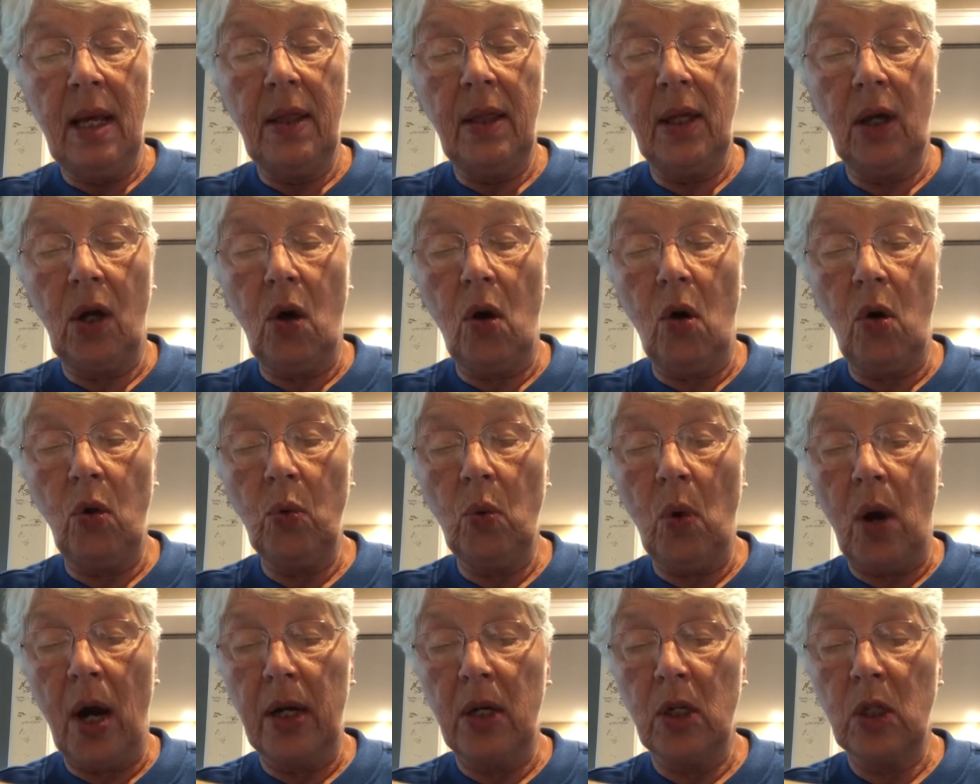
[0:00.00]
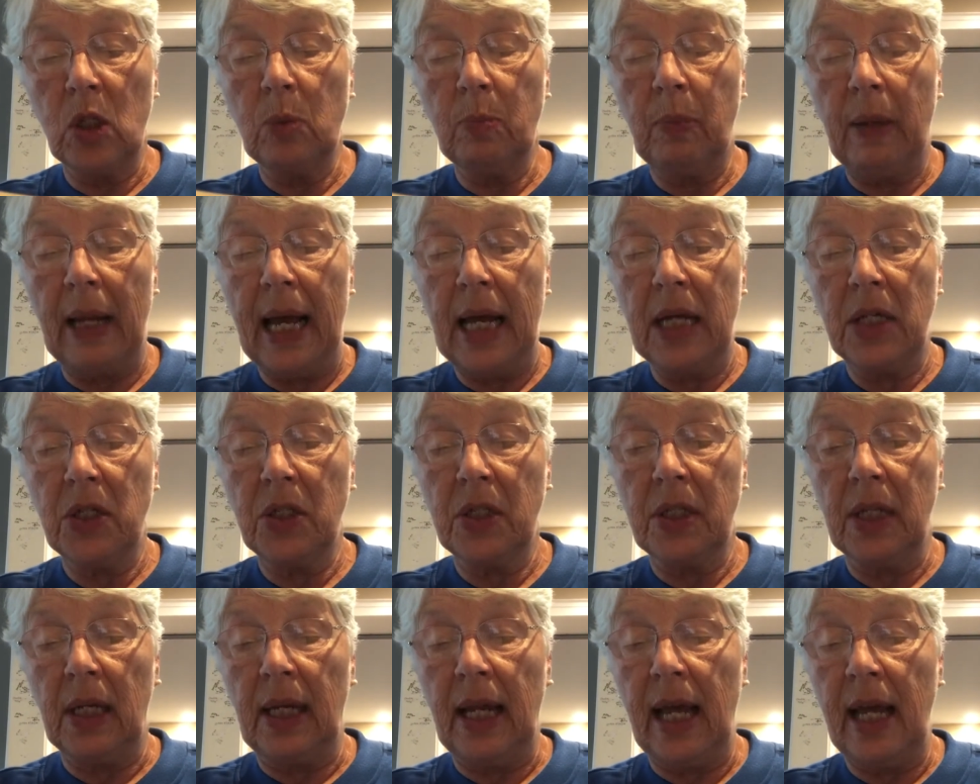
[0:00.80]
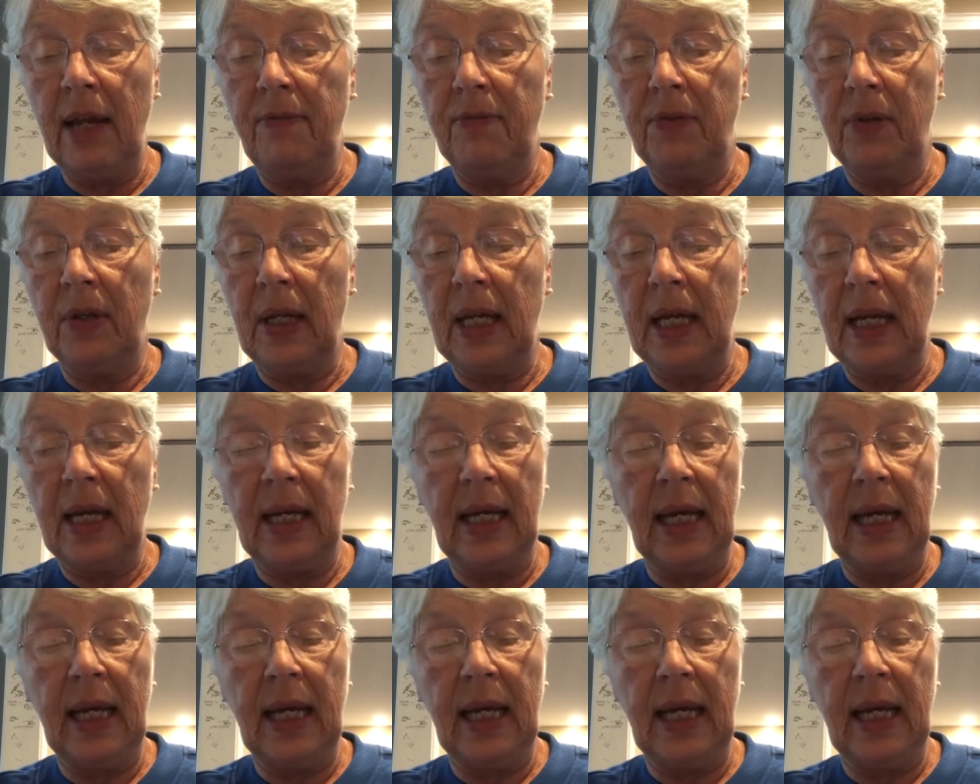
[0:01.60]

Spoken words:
The cold water splashed delightfully